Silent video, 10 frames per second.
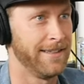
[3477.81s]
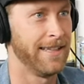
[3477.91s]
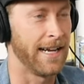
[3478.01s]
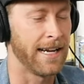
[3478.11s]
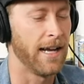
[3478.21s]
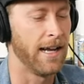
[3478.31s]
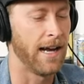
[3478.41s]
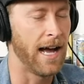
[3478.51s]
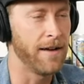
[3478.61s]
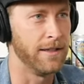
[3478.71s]
Like
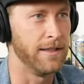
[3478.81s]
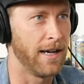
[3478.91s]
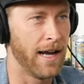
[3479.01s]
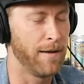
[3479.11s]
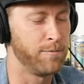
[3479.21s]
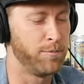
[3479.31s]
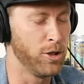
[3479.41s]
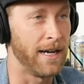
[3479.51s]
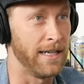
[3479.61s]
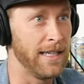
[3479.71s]
I haven't, I blew
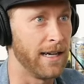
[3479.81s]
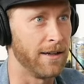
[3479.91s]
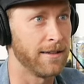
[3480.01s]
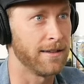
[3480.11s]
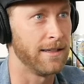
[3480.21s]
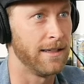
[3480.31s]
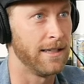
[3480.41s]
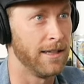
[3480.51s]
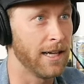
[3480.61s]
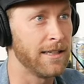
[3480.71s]
my knee out.
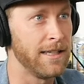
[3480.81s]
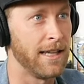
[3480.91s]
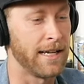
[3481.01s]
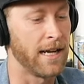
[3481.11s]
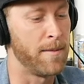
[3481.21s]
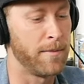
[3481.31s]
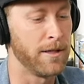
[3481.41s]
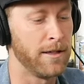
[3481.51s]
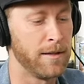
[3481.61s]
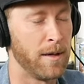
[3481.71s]
Luckily, like I'm
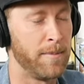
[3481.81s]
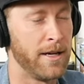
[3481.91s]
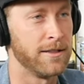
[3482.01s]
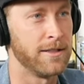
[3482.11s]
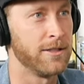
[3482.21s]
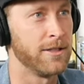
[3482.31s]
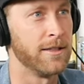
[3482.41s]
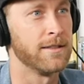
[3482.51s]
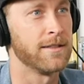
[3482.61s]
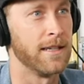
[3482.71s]
underneath my parents'
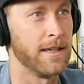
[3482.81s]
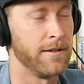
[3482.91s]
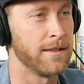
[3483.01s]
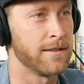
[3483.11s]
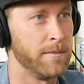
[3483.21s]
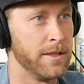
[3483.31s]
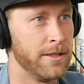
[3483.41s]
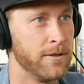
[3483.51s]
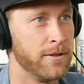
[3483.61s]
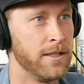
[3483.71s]
insurance. Like everything's gonna be
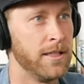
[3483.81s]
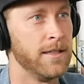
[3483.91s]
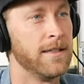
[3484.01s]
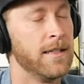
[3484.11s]
Gucci.